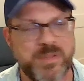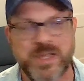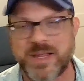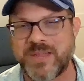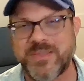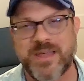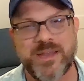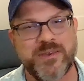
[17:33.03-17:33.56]

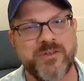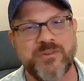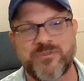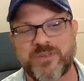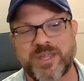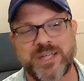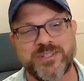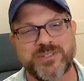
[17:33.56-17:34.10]
pinging that
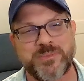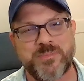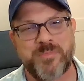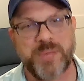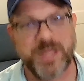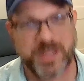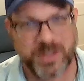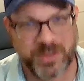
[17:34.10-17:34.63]
notification
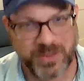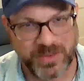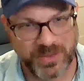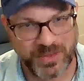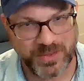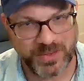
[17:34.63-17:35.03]
bell.